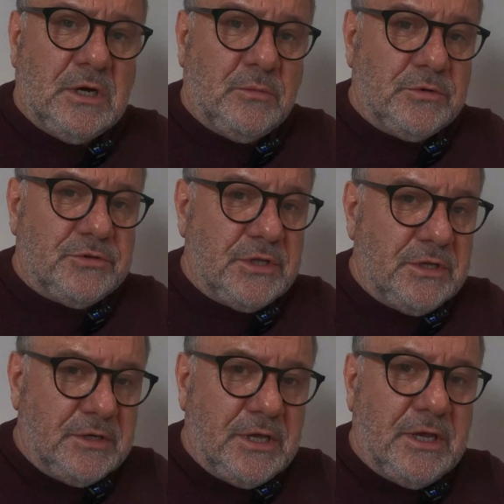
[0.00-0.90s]
and we'll see
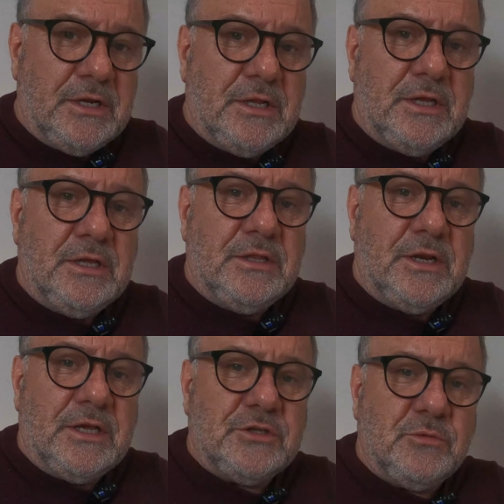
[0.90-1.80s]
you again in the
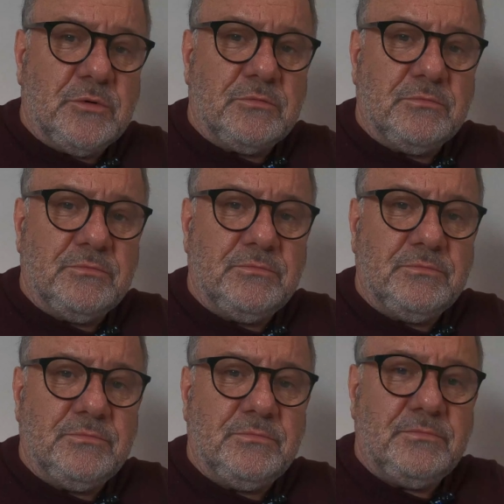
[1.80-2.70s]
next one.
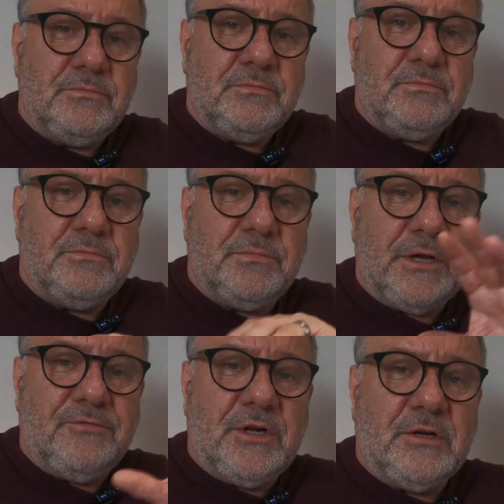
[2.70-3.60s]

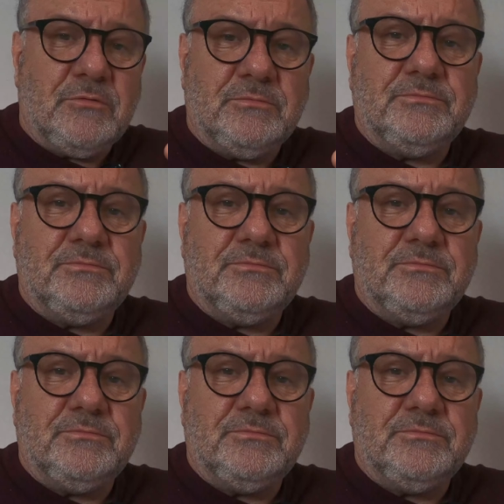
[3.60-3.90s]
Bye for now.